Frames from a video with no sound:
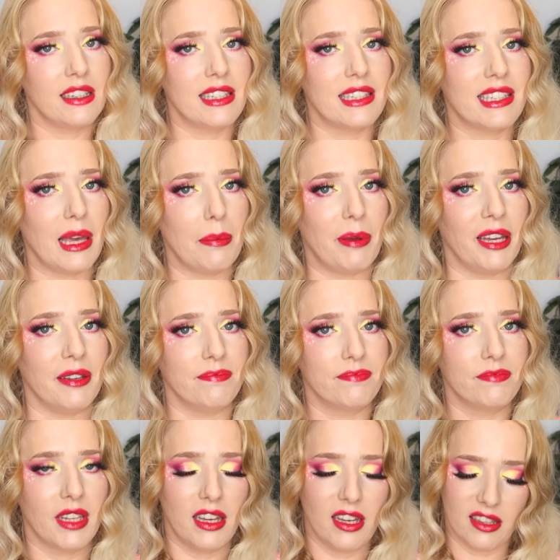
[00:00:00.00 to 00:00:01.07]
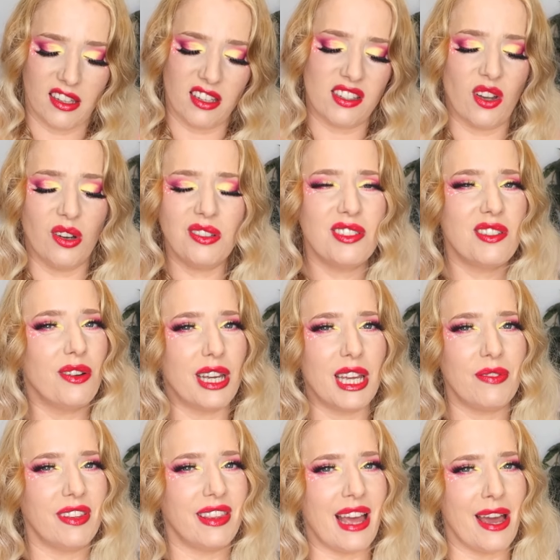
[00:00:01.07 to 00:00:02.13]
Skip it. The song's not
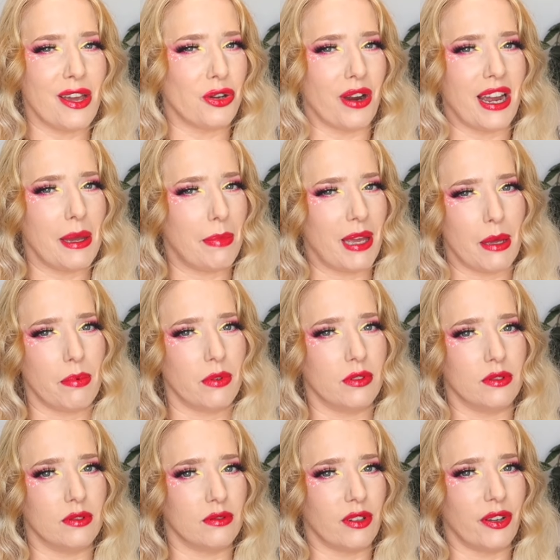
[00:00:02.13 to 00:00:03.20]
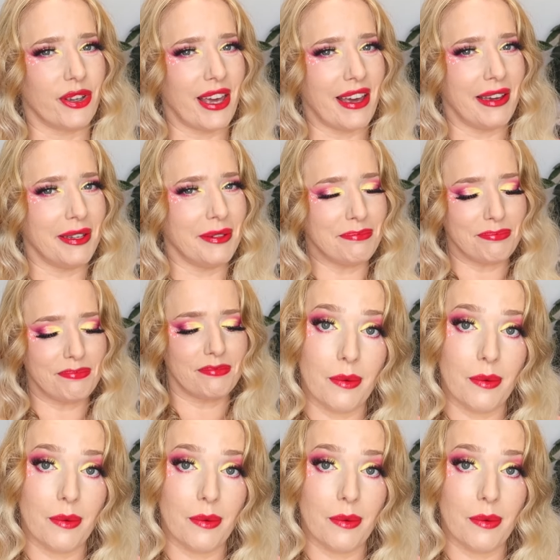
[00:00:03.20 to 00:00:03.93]
even that great, people, okay?